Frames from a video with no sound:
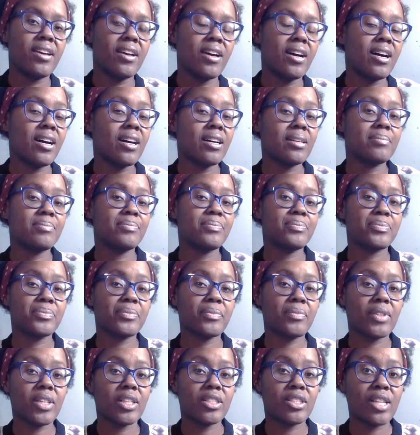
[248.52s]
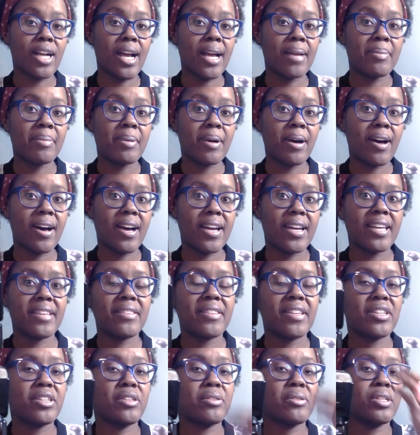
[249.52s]
a tripod,
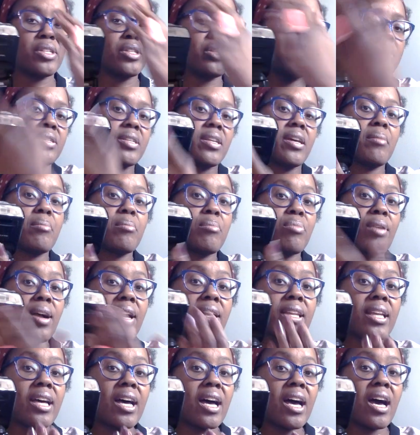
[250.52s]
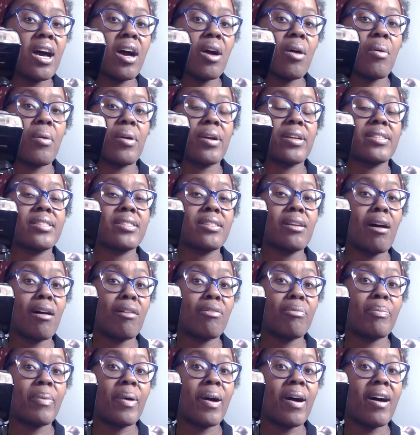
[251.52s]
and then you can use an umbrella or a
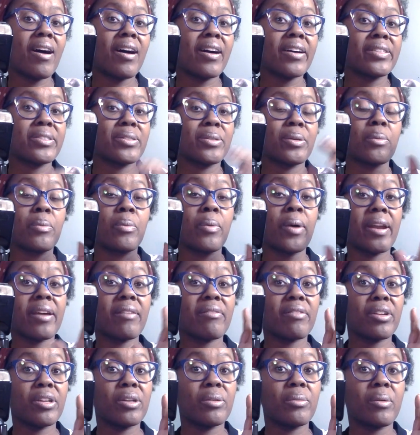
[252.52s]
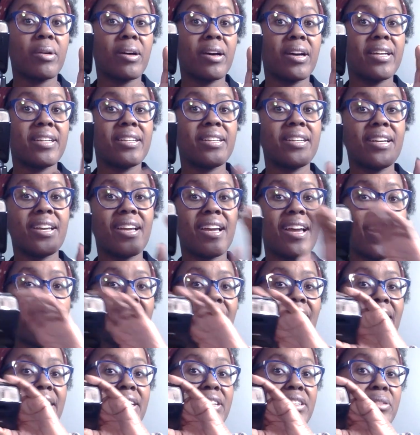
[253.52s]
softbox or whatever you want,
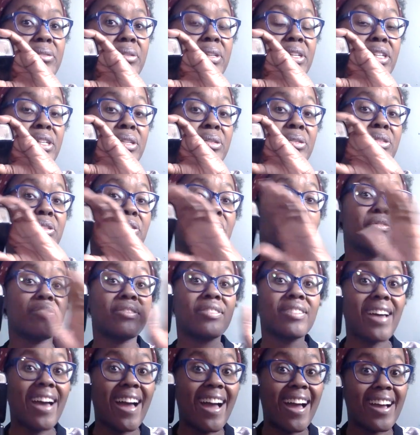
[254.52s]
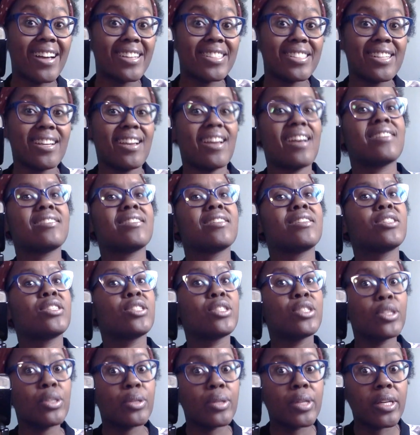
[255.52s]
and you can use your flash as a
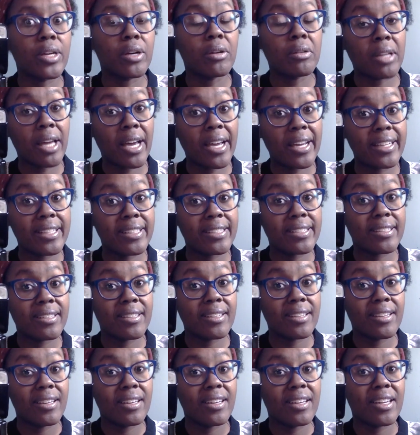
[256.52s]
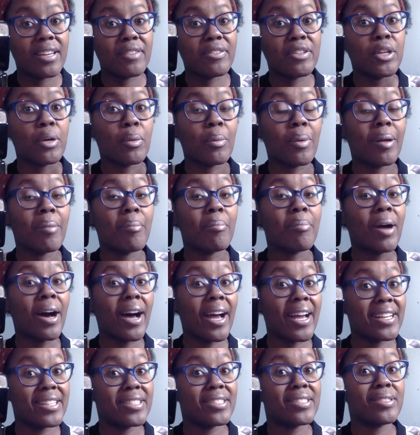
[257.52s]
studio light if you don't want to
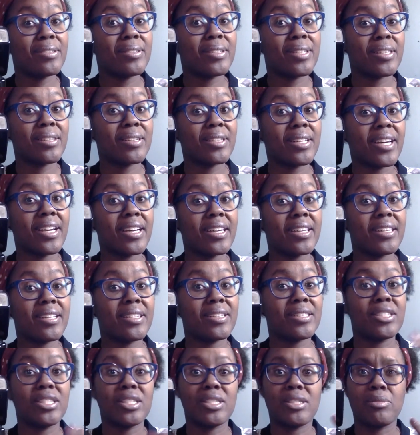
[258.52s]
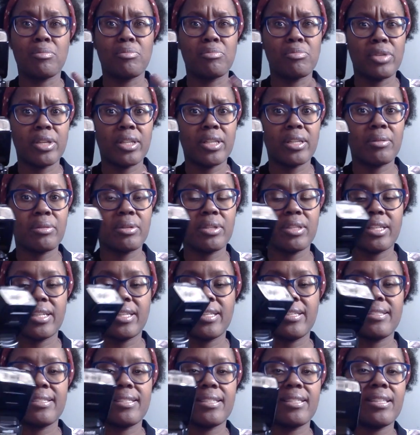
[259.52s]
buy a studio light. It's just a really, really
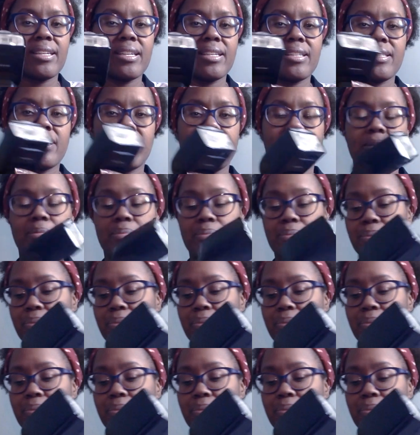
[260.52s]
easy thing to do.